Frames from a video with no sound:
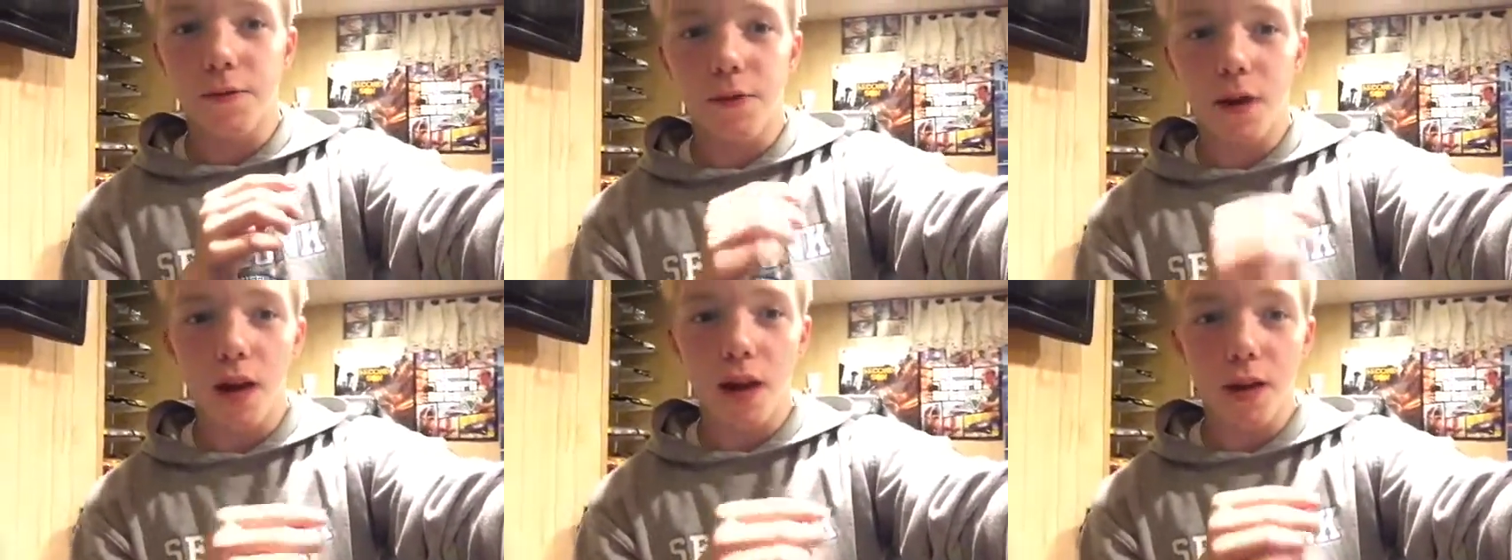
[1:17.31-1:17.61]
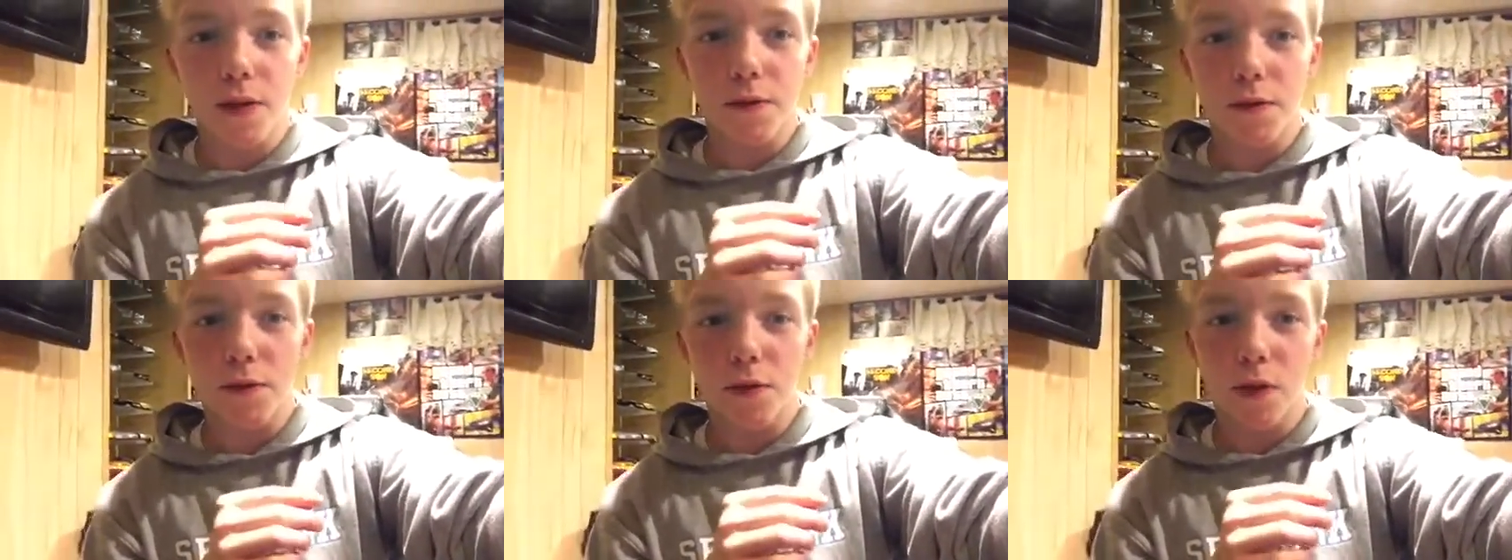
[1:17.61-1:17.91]

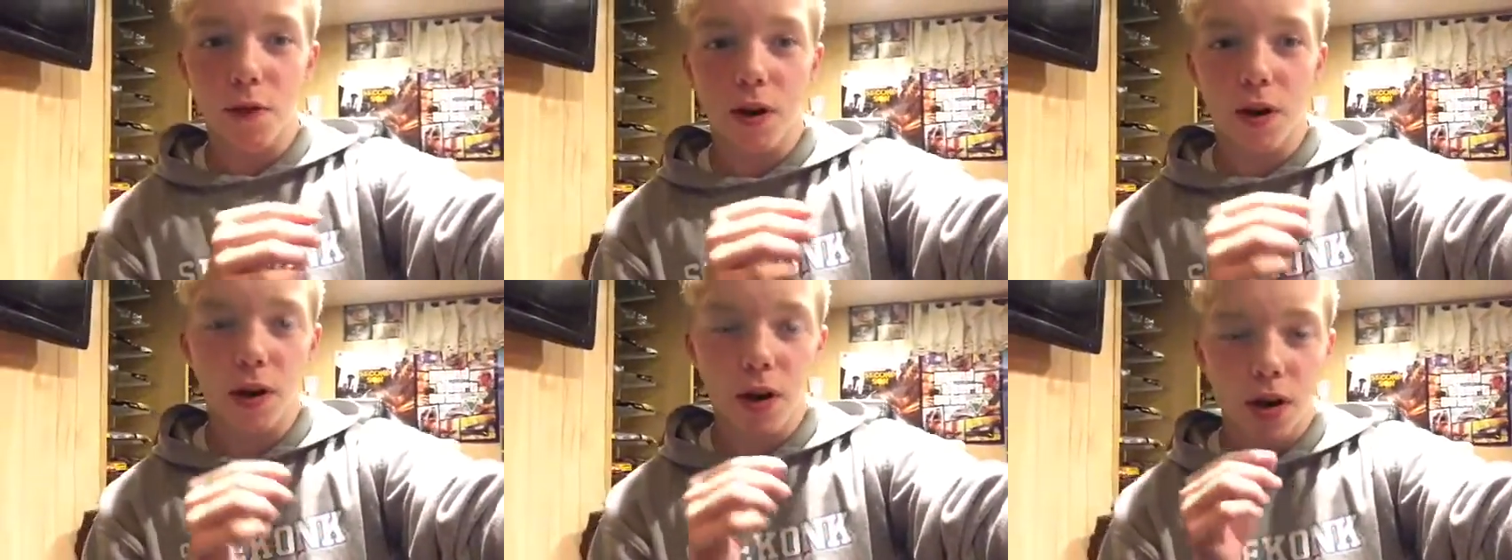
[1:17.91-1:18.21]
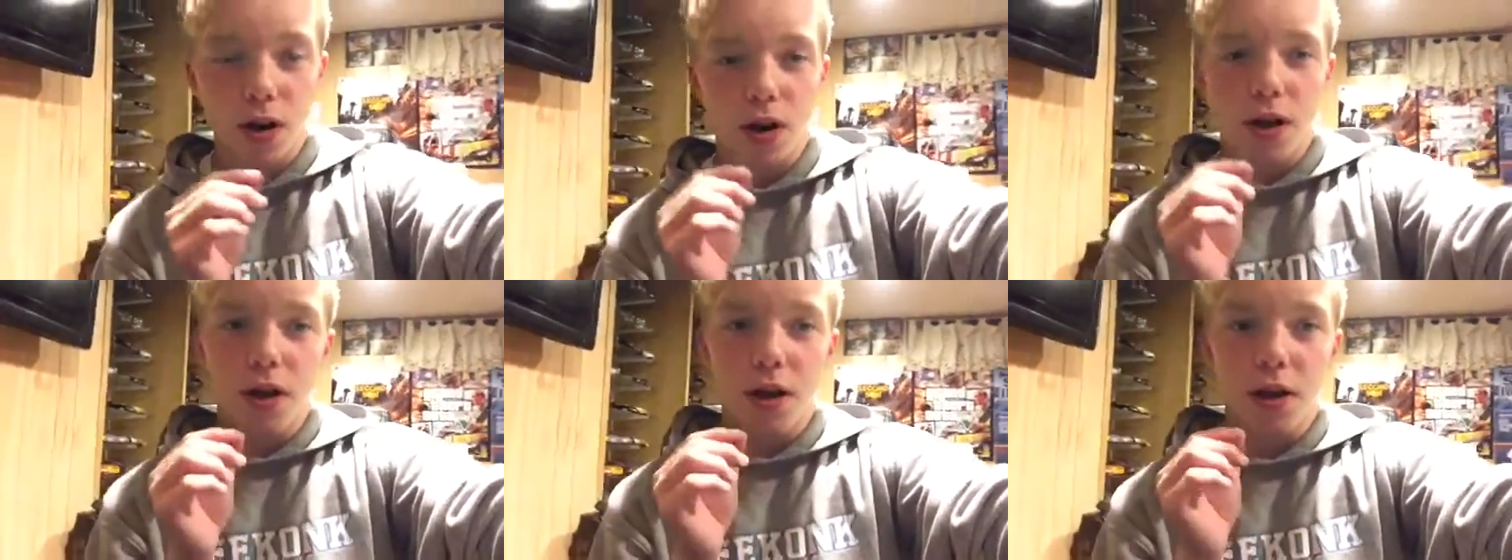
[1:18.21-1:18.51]
Fallout four
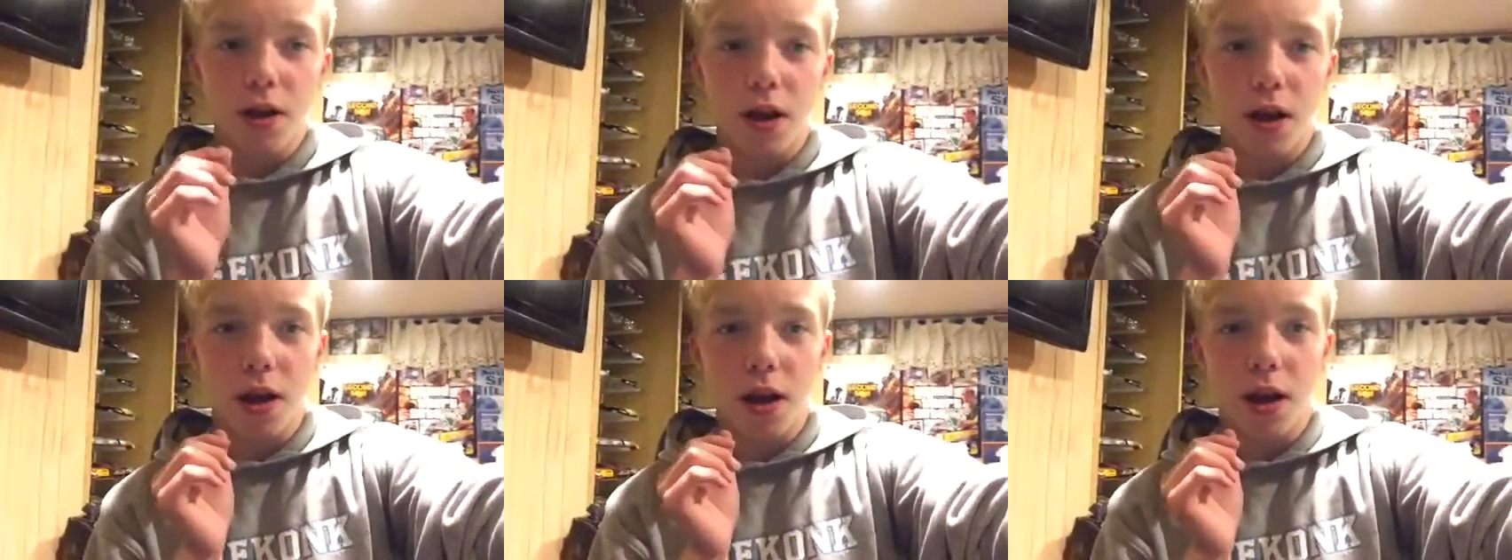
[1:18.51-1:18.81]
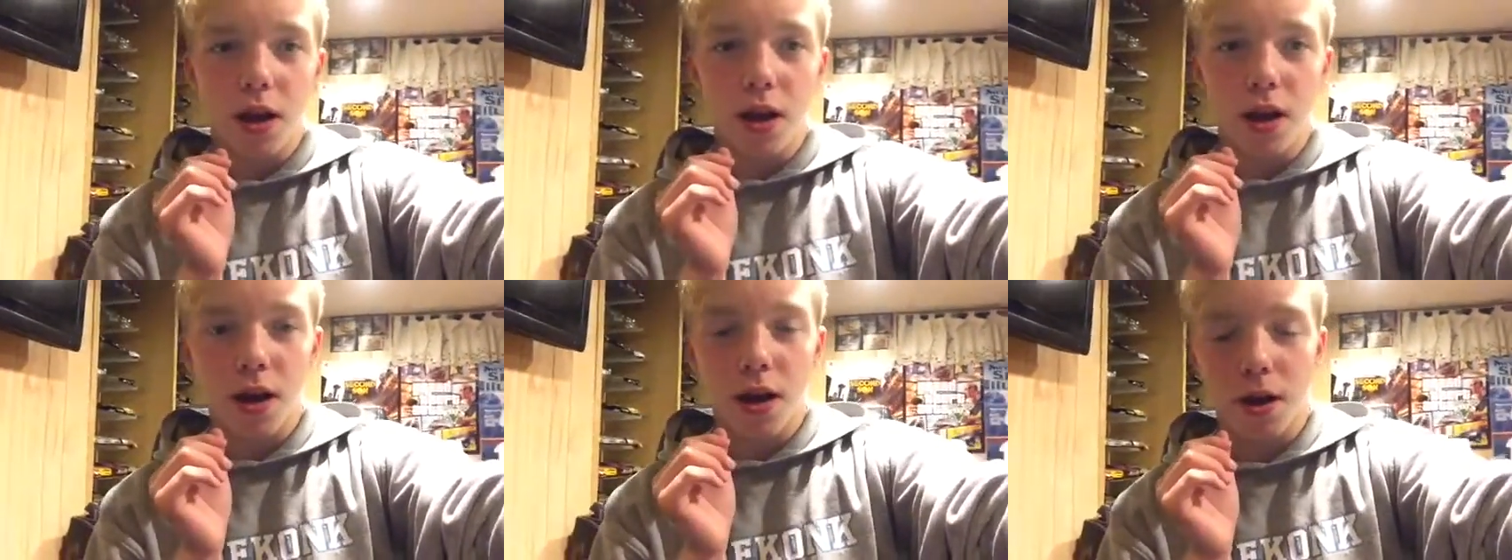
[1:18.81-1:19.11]

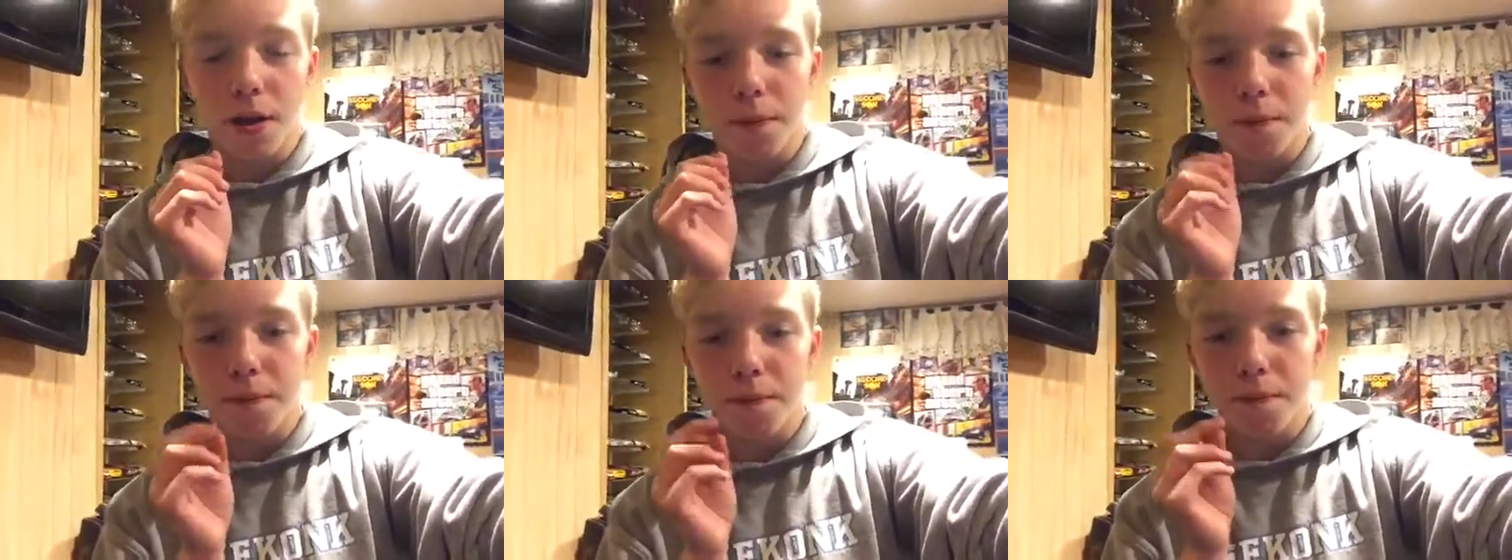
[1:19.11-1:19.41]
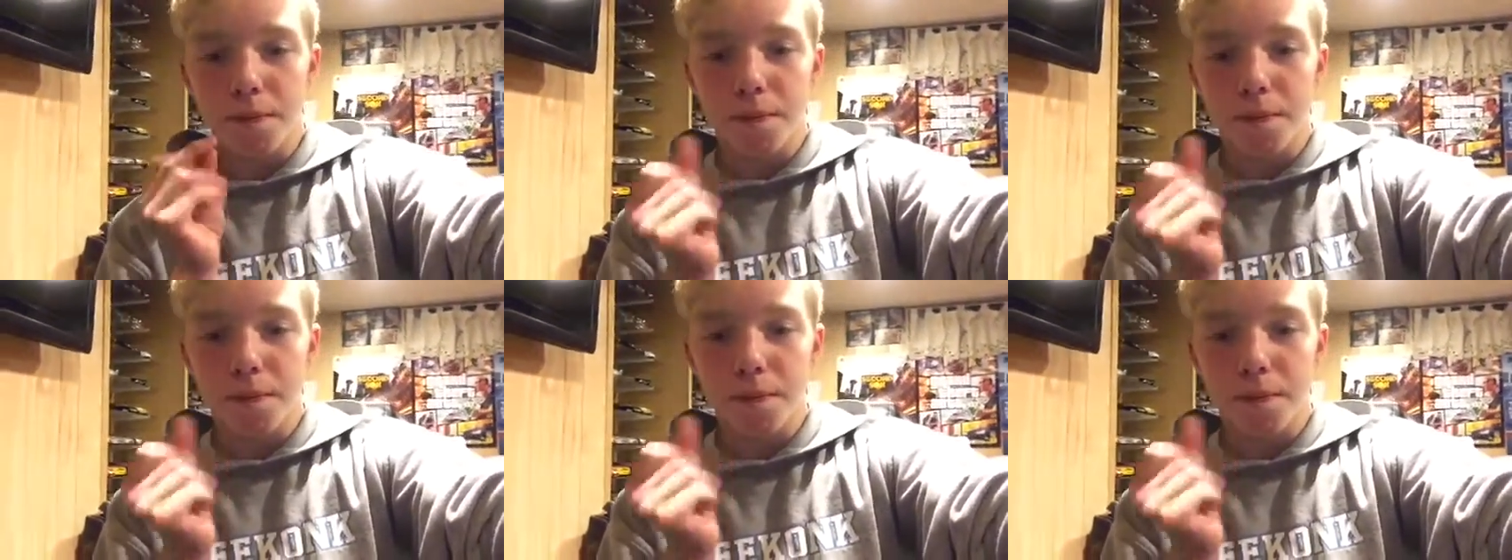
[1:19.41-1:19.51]
uh,